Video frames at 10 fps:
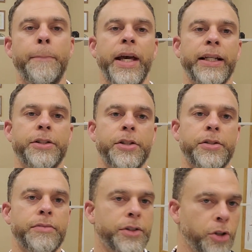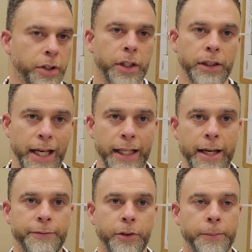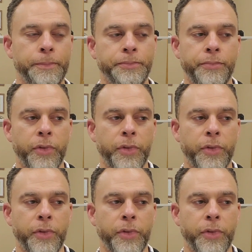and it just took you a lot of effort,